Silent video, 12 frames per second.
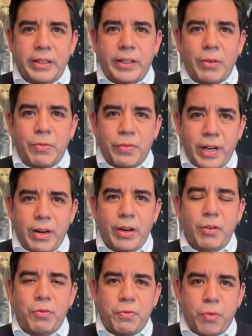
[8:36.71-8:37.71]
that very
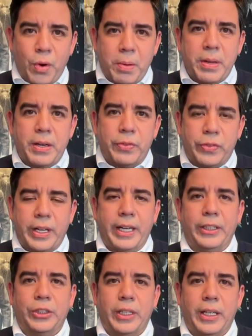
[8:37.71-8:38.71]
formative
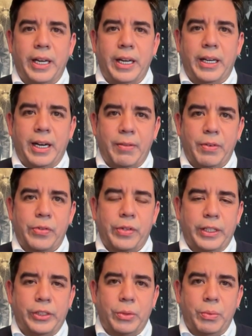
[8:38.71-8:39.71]
stage in a
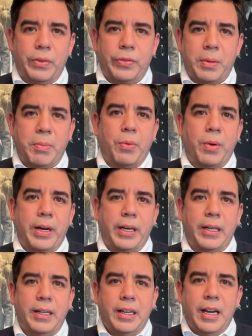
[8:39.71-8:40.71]
conversation with someone
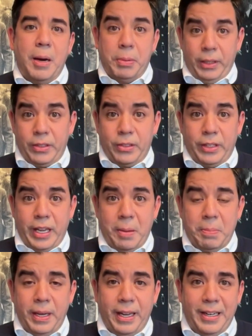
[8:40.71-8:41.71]
running a political
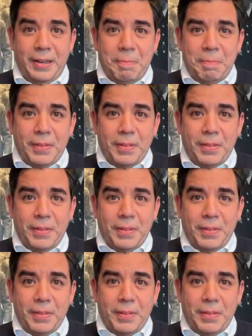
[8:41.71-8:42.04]
campaign,